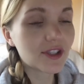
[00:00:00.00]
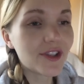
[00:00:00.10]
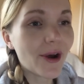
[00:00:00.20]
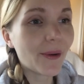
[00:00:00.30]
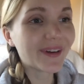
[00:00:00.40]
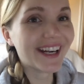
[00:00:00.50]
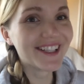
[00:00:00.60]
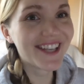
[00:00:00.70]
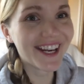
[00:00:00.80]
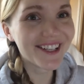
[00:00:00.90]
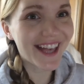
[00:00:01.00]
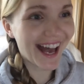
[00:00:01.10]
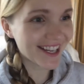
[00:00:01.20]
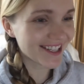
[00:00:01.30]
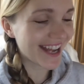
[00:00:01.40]
So we're gonna change the
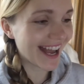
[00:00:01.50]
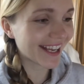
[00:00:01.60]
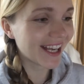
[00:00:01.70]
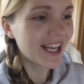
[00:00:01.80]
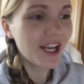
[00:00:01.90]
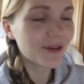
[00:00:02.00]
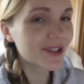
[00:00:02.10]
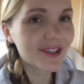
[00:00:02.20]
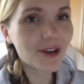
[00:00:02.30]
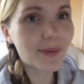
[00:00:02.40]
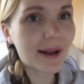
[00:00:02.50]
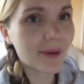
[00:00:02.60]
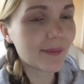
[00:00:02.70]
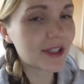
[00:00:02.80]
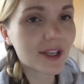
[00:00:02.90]
hashtag, which is no
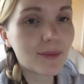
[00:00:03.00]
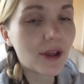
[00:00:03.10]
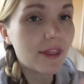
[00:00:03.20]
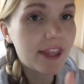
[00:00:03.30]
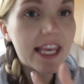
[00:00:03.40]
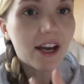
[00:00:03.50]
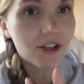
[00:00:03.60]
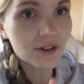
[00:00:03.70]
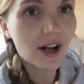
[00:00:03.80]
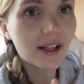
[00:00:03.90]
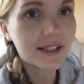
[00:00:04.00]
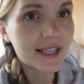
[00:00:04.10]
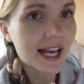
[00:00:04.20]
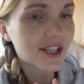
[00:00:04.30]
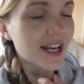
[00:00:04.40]
problem. I'm just gonna put the underall as
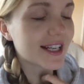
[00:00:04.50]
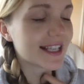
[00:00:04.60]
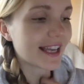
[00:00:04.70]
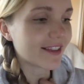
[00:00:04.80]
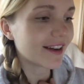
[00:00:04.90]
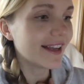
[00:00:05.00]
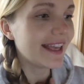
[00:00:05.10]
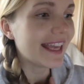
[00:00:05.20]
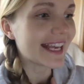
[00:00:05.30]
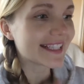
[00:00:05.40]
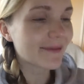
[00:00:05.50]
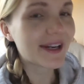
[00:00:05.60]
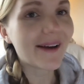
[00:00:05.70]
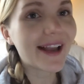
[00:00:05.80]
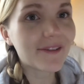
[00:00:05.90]
the hashtag together, except for
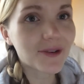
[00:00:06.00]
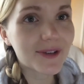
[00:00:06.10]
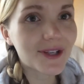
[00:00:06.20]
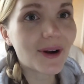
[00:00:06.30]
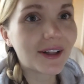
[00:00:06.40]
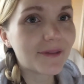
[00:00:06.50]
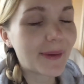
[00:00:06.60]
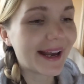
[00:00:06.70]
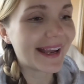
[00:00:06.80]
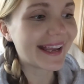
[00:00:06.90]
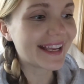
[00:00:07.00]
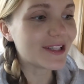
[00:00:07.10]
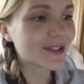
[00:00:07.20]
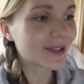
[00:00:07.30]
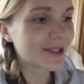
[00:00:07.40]
now I have to redo all of my
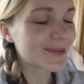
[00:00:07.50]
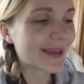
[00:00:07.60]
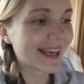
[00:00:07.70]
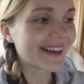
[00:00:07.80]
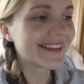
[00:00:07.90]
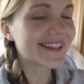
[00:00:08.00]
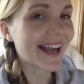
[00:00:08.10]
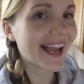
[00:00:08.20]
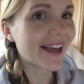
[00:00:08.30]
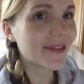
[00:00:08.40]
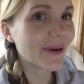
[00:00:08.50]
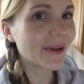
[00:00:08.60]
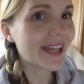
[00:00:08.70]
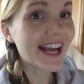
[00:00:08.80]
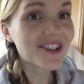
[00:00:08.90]
inserts because I had the
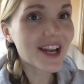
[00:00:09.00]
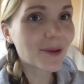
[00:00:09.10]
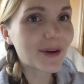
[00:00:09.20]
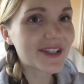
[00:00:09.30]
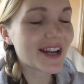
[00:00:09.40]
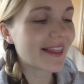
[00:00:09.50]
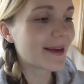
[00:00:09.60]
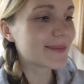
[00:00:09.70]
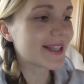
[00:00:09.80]
old hashtag printed on them.